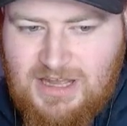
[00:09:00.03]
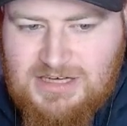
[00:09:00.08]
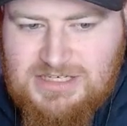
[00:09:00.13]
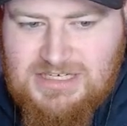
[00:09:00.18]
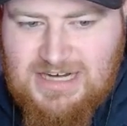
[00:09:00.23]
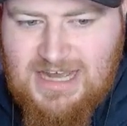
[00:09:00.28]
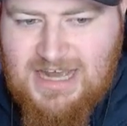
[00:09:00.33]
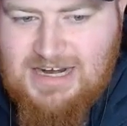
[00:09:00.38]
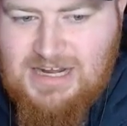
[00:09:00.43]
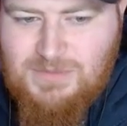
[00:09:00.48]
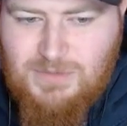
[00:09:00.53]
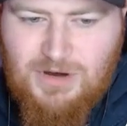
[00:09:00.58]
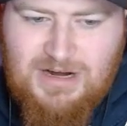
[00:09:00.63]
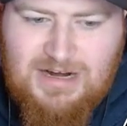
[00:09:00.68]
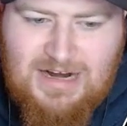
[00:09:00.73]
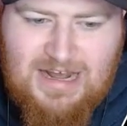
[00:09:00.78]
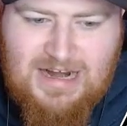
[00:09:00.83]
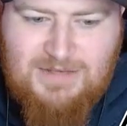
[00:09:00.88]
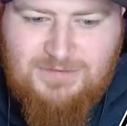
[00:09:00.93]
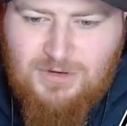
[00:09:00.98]
91,
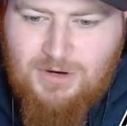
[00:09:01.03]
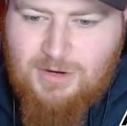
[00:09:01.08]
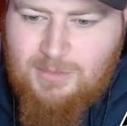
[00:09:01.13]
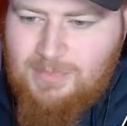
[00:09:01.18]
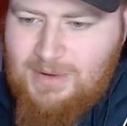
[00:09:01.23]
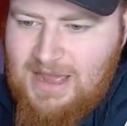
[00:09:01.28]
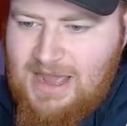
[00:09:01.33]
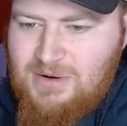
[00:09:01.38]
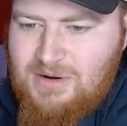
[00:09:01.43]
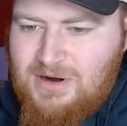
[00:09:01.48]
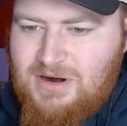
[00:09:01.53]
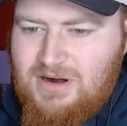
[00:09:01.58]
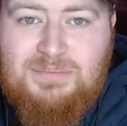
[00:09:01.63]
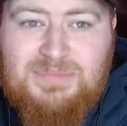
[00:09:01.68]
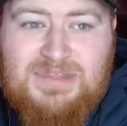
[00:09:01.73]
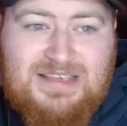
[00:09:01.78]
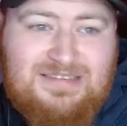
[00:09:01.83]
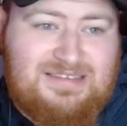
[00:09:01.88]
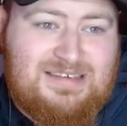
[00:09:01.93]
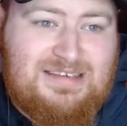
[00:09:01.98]
94 power.
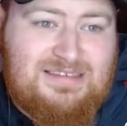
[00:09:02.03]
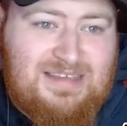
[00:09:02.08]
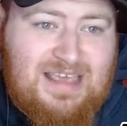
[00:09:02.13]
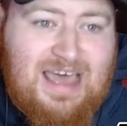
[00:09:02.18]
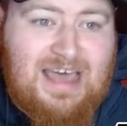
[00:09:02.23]
This is